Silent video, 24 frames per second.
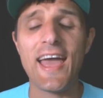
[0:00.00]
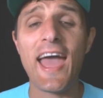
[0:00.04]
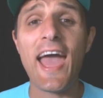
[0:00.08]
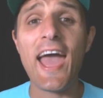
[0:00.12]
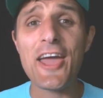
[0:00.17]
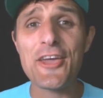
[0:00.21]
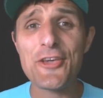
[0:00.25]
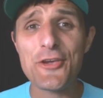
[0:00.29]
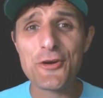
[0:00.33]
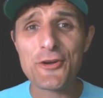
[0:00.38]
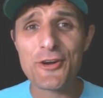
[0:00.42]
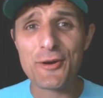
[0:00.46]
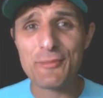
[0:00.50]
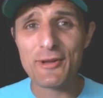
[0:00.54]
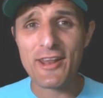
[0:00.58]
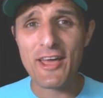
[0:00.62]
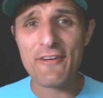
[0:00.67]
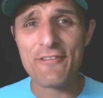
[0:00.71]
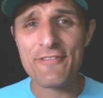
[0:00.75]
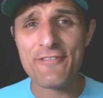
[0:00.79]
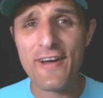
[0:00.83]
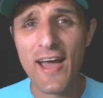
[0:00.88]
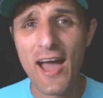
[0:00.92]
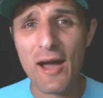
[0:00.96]
Hey
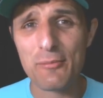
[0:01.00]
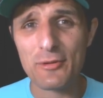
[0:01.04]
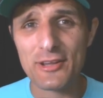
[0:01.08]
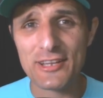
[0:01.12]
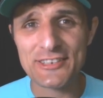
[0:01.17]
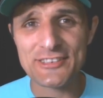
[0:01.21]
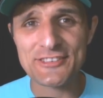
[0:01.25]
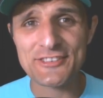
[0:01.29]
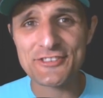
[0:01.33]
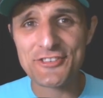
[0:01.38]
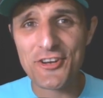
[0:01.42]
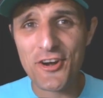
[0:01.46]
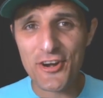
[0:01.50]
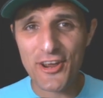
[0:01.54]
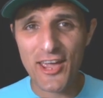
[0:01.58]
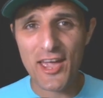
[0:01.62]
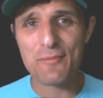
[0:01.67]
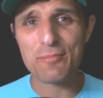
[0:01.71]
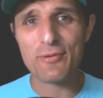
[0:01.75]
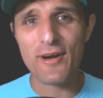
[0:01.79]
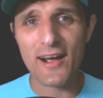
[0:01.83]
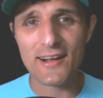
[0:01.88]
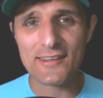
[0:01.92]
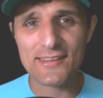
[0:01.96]
Ukraine family,
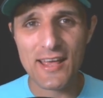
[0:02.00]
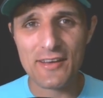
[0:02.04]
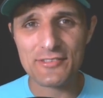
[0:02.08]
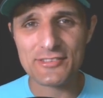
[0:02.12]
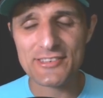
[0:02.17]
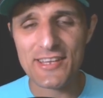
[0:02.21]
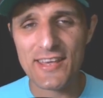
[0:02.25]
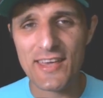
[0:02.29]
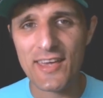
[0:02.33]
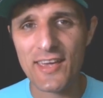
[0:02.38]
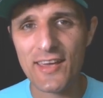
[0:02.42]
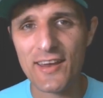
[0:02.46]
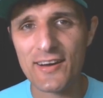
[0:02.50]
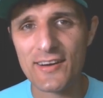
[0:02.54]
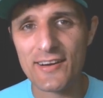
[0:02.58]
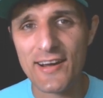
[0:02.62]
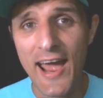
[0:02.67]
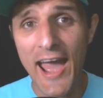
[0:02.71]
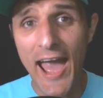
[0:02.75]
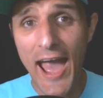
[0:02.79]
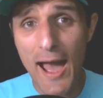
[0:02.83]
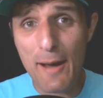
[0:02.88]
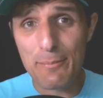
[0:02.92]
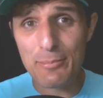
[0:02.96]
Sergei Prokhnevskiy
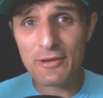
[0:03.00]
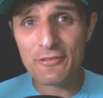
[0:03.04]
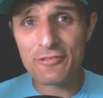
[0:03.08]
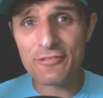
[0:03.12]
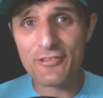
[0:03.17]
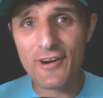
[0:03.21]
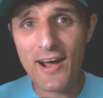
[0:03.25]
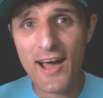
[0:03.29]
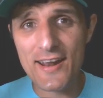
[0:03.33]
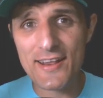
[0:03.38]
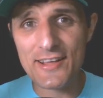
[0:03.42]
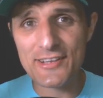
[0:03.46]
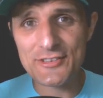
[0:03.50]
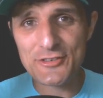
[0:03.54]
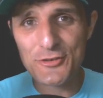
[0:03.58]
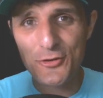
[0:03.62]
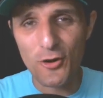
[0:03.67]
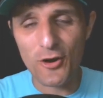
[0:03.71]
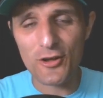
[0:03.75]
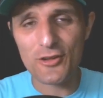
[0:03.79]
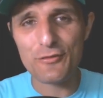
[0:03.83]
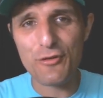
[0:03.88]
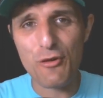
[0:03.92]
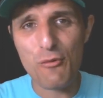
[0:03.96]
here. Happy Friday
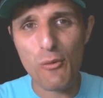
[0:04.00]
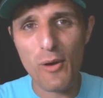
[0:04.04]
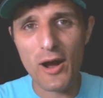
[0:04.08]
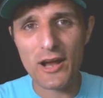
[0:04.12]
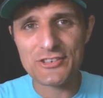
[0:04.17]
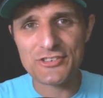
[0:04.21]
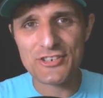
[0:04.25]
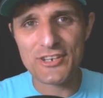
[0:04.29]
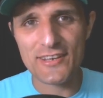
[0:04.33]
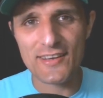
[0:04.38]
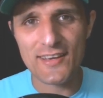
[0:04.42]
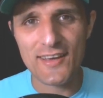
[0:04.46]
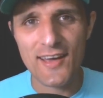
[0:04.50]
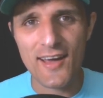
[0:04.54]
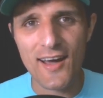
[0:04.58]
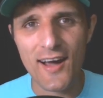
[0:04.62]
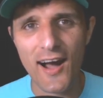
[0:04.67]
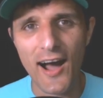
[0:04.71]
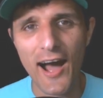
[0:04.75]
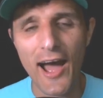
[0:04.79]
to all of you watching.